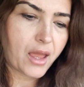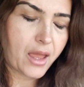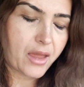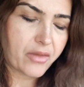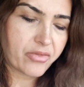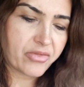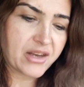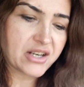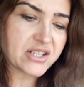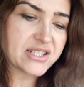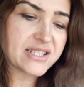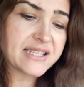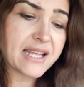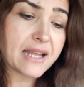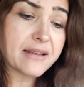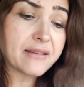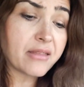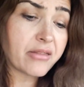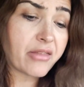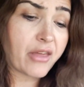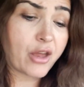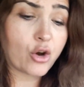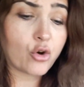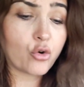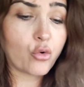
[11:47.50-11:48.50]
They're standing
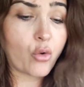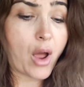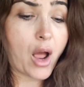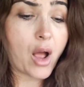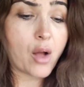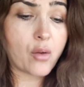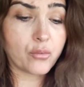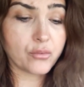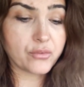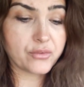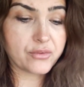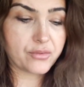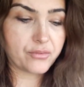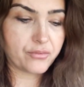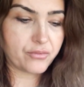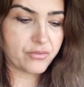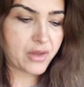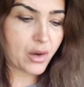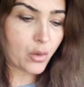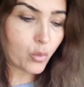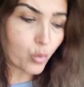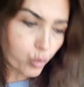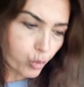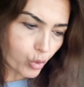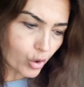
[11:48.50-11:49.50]
their ground.
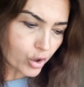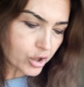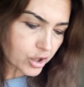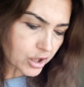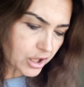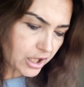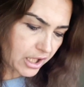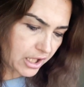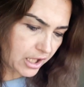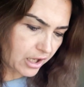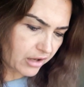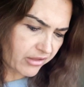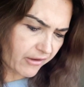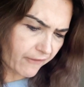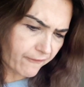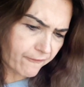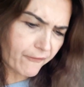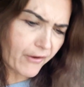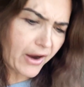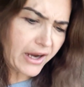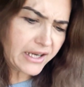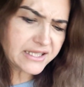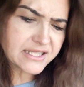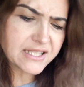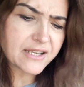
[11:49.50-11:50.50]
They're working. They're
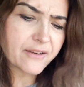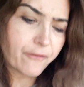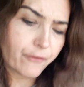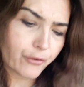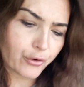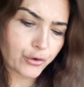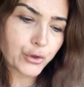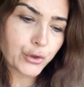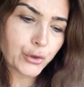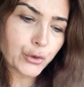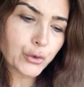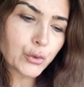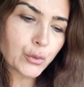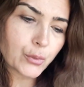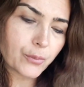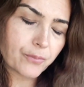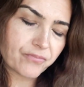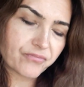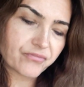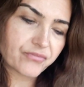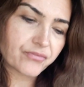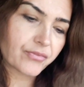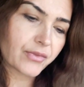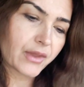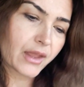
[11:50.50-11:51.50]
fighting for
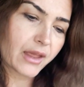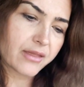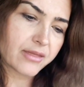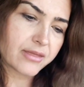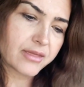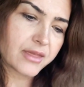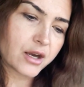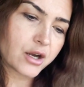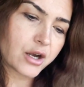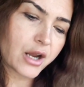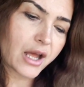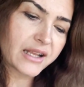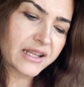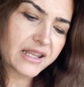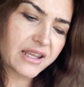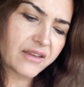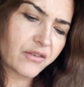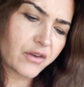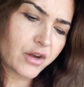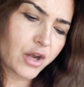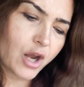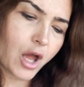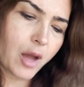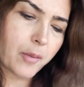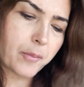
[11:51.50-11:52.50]
you. They're not
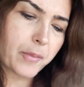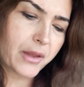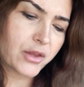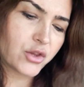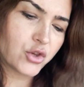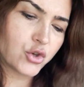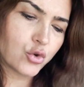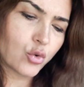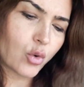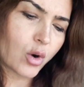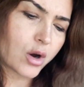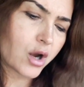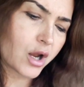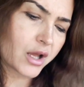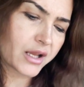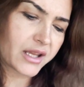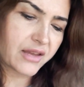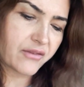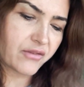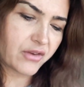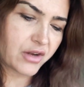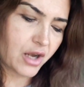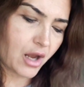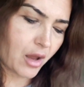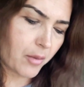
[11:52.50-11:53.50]
giving up, and you are not
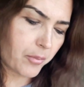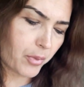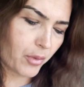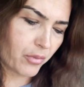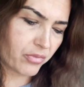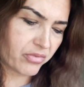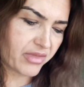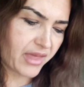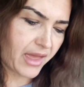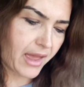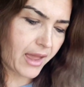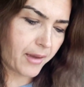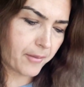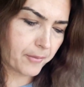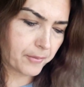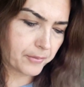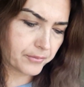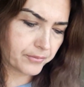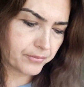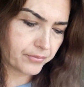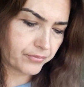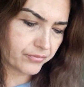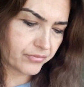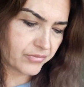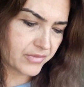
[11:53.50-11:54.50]
giving up on them.
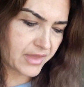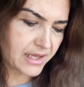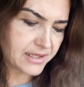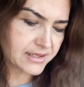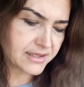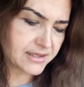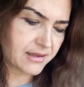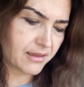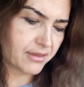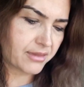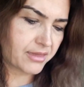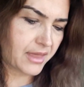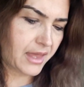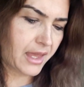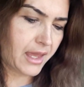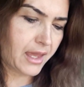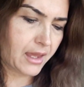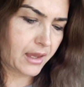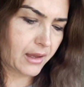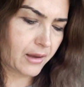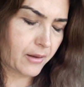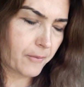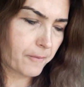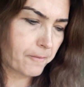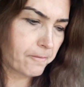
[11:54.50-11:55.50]
That's the
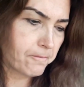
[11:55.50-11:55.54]
thing.